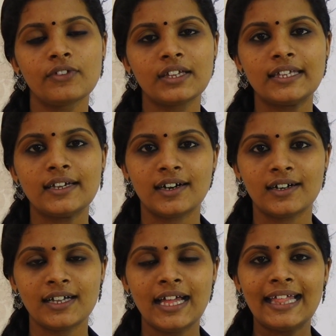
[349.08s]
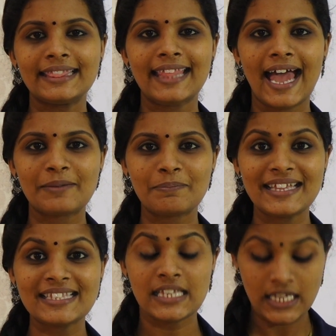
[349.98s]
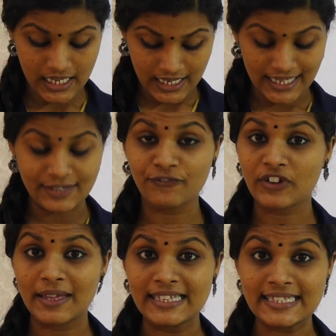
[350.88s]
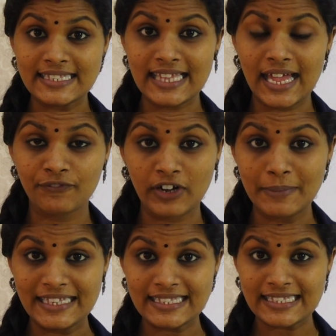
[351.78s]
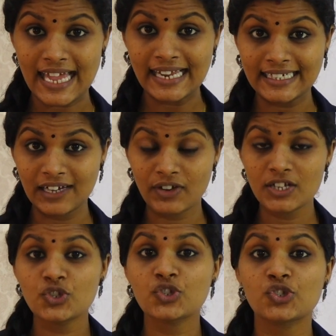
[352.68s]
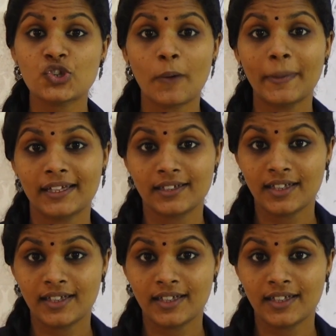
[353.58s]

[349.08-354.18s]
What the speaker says: here. That means from inside our stomach.